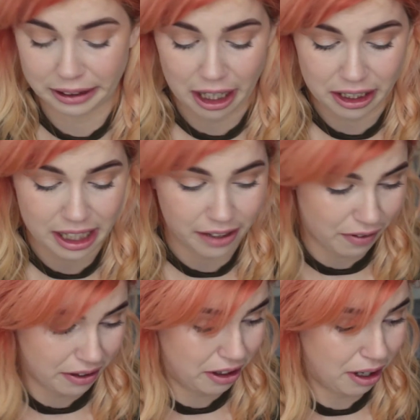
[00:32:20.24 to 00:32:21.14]
I tell
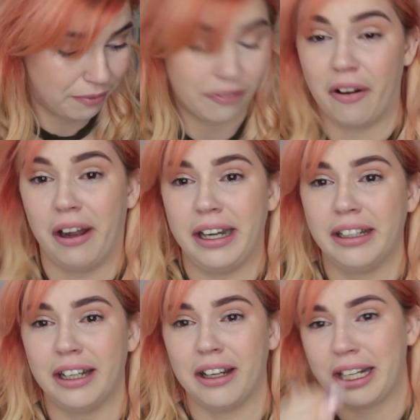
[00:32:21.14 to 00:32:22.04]
everyone that I'm fine,
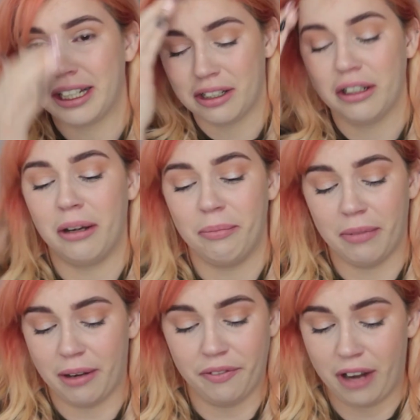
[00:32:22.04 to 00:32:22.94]
and
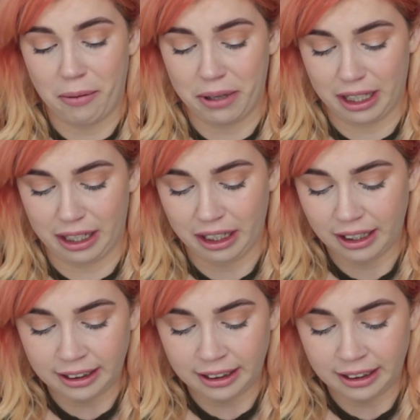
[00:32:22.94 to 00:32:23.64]
I'm fine with it.